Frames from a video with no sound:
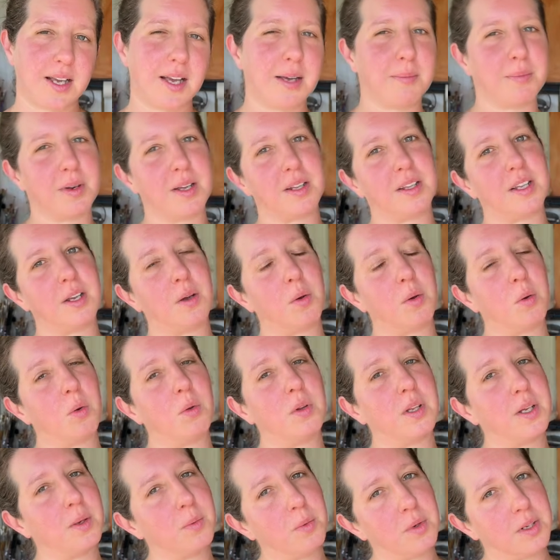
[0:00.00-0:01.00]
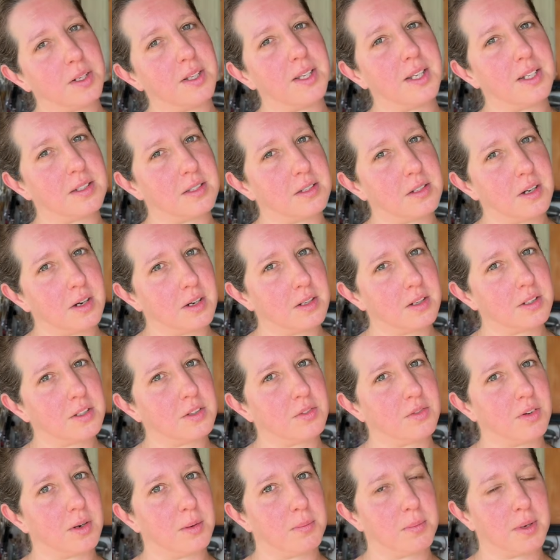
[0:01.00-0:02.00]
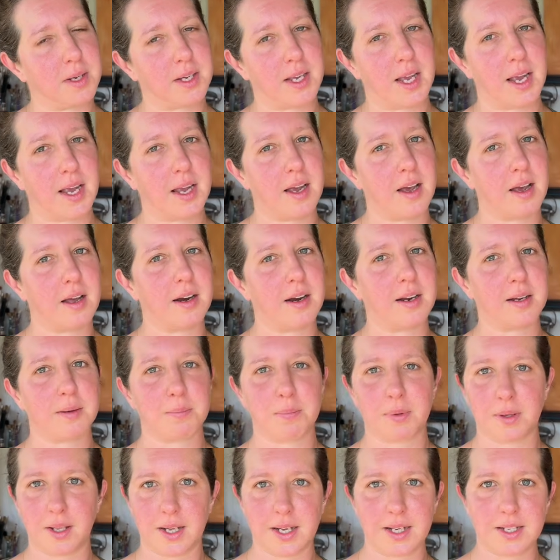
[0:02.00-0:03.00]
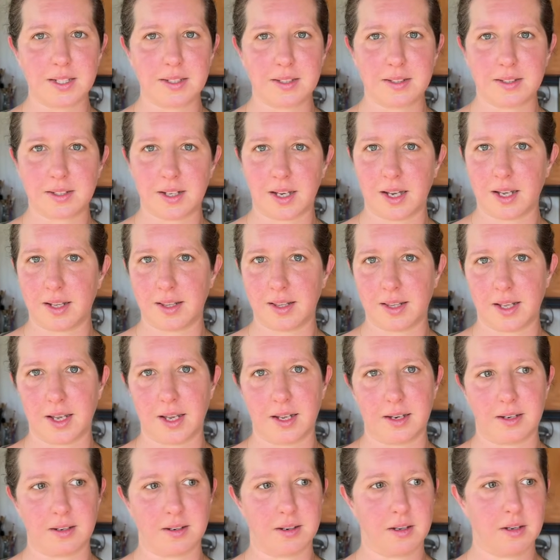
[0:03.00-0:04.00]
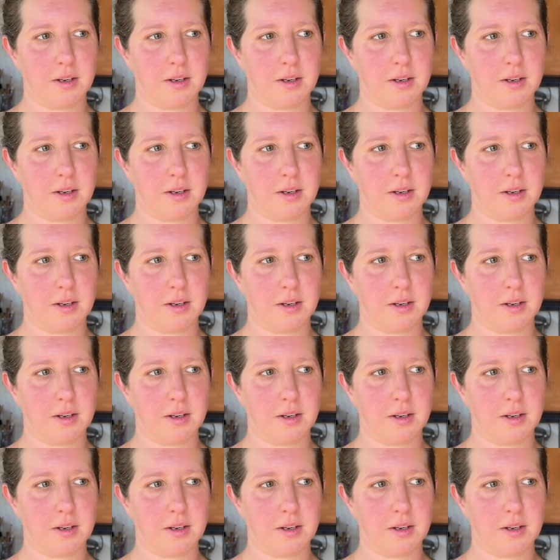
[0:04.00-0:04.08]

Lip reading: I'm not the only one that starts from a chaotic place and then